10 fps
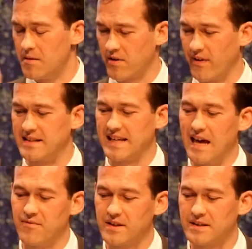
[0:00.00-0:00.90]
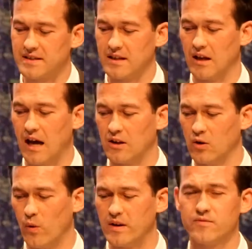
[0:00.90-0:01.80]
provides evidence that a
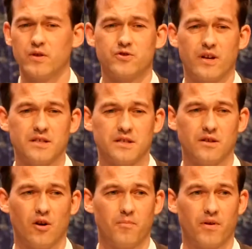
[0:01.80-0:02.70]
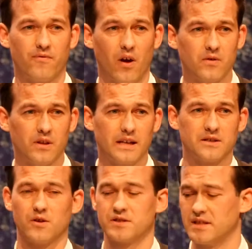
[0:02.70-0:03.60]
low infiltration of profoundly
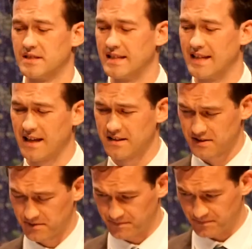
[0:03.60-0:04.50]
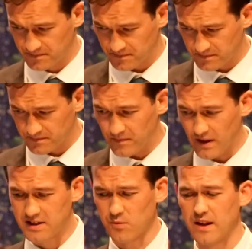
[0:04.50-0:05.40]
exhausted CD8s,
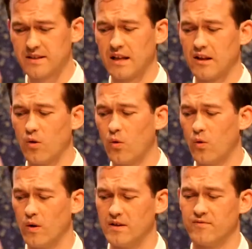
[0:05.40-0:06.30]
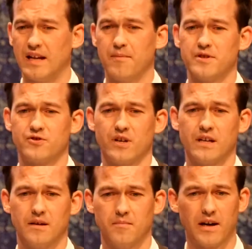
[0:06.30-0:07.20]
as well as a low
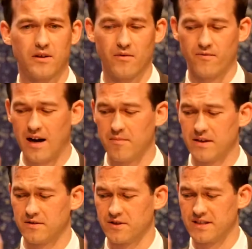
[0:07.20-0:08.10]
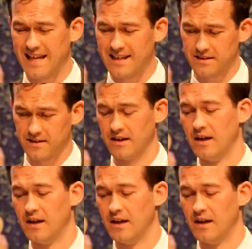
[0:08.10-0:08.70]
inflammatory microenvironmental state,